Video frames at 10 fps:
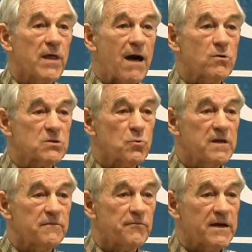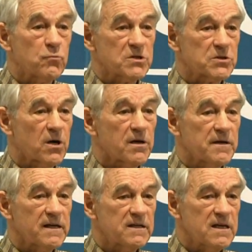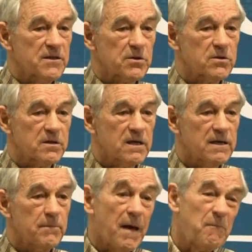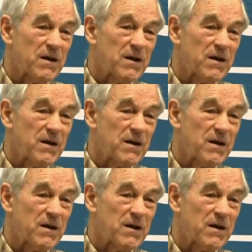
that was when the Fed was started, 1913.